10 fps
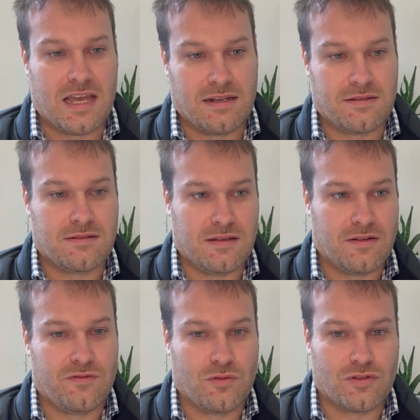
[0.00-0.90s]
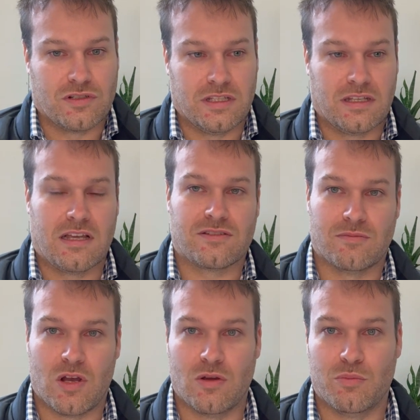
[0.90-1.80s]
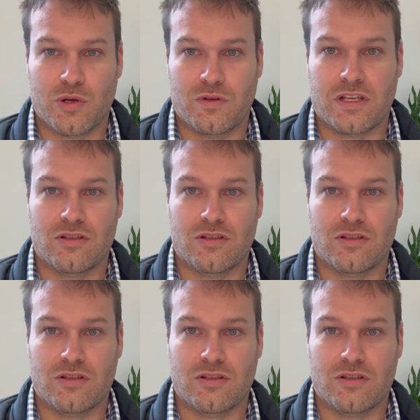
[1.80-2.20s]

and unfortunately in the custom home building,